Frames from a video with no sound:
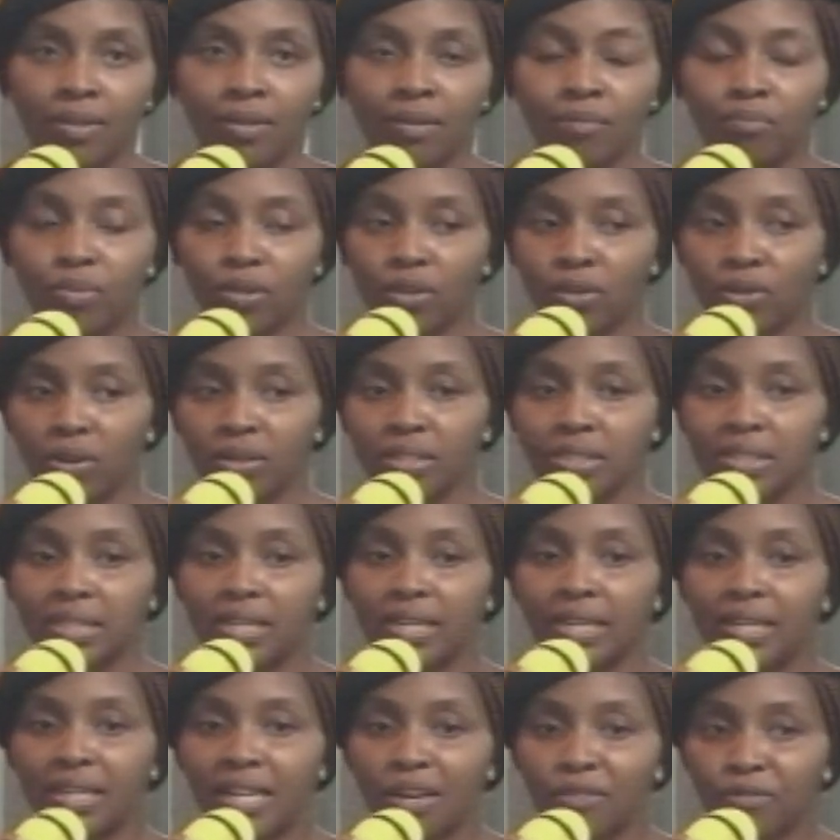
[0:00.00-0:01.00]
Because
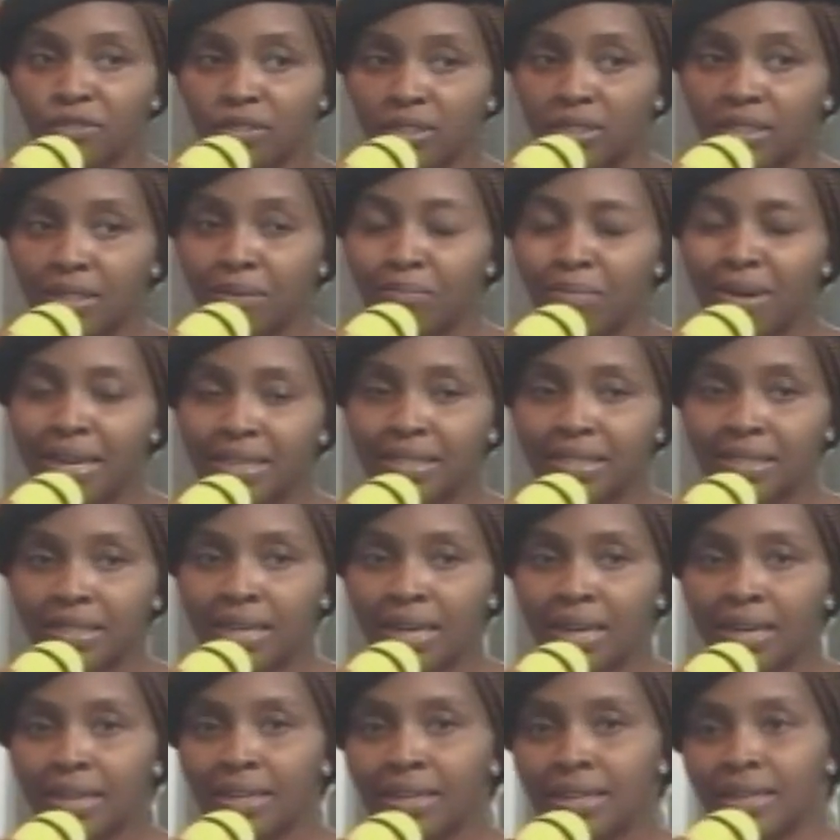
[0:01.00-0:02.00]
they left the
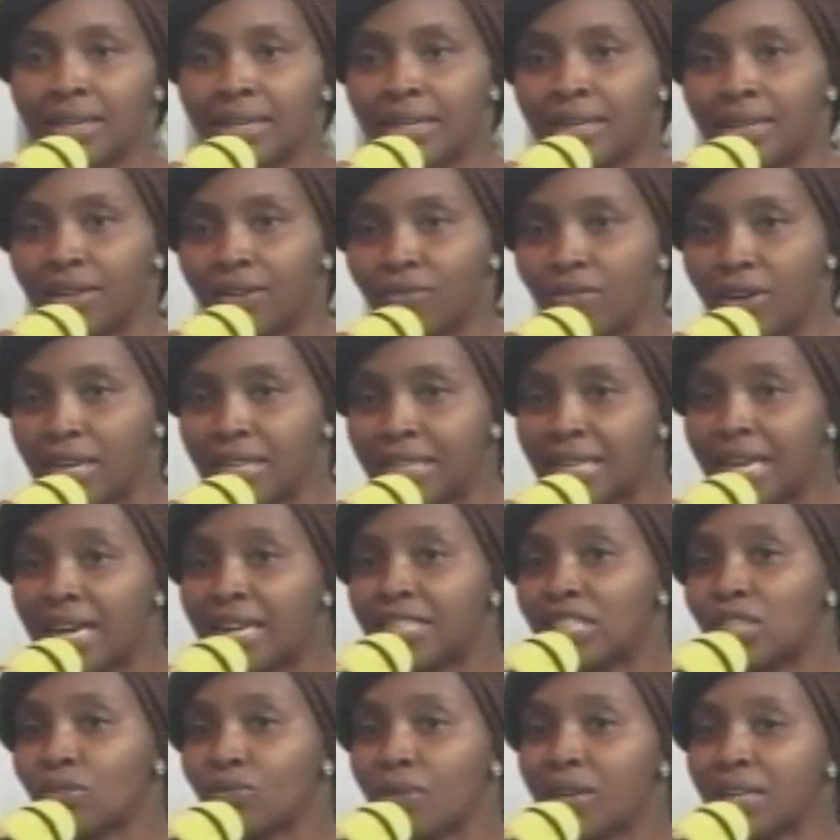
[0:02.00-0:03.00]
master. When
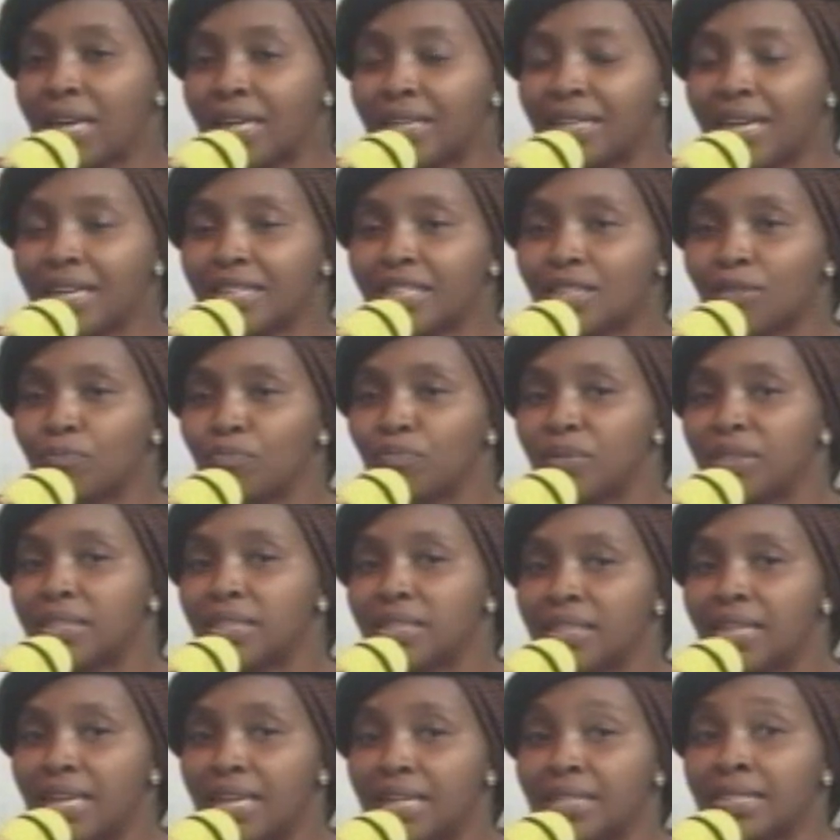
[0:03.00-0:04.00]
that
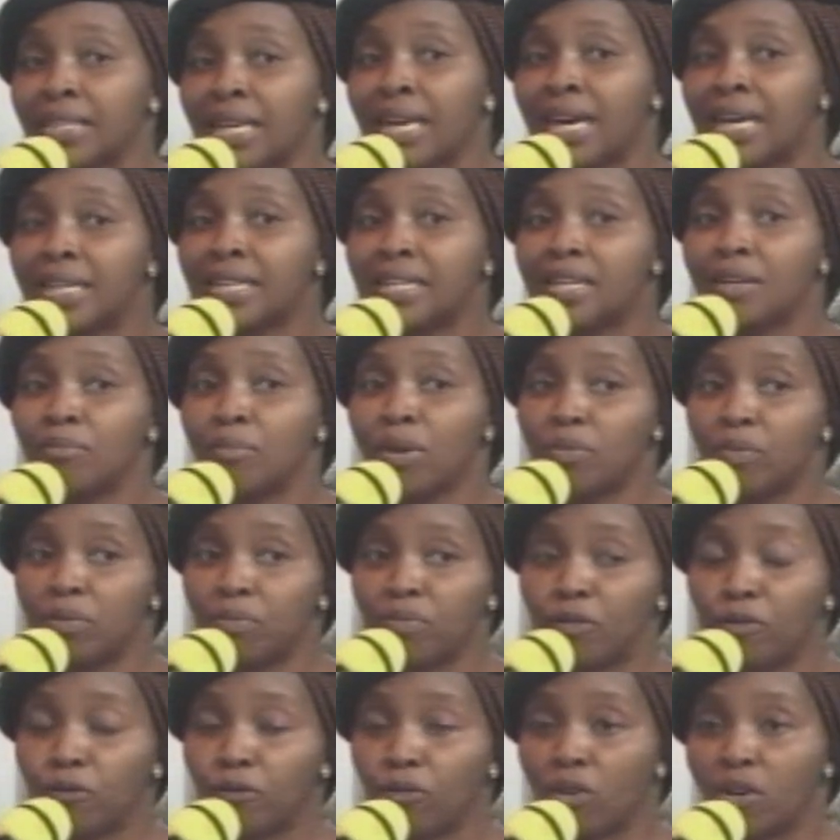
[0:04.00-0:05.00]
business maybe
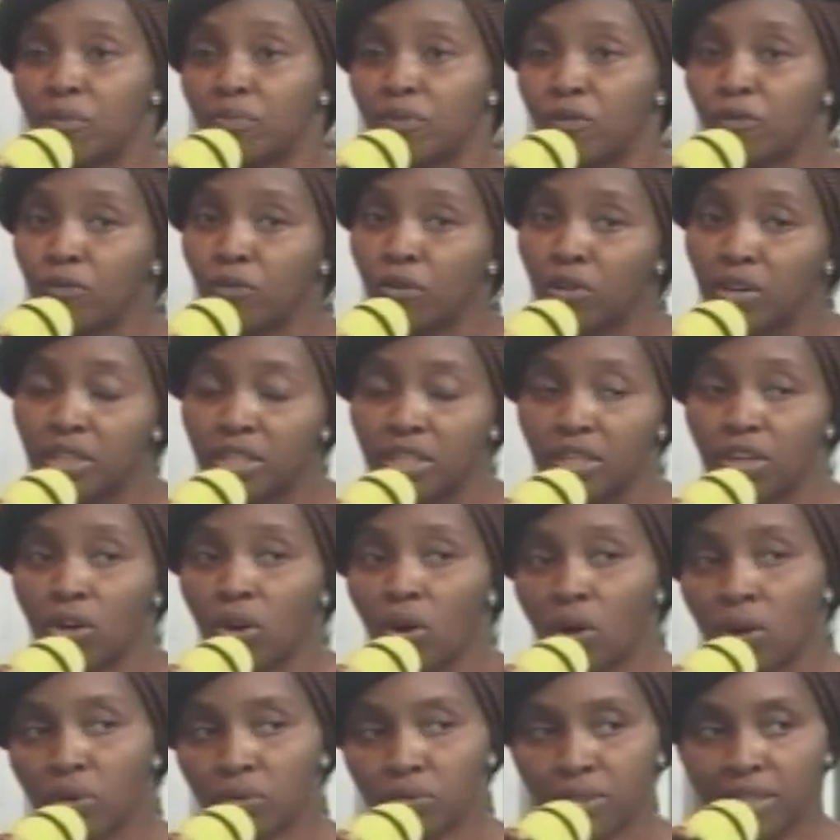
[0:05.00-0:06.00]
before he
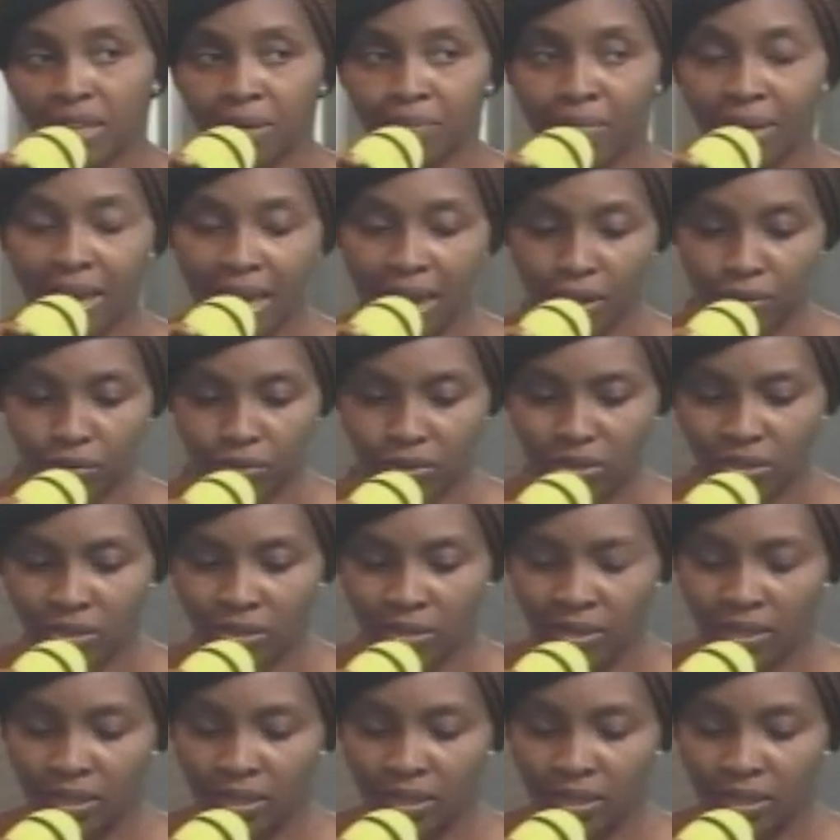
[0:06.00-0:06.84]
called them out.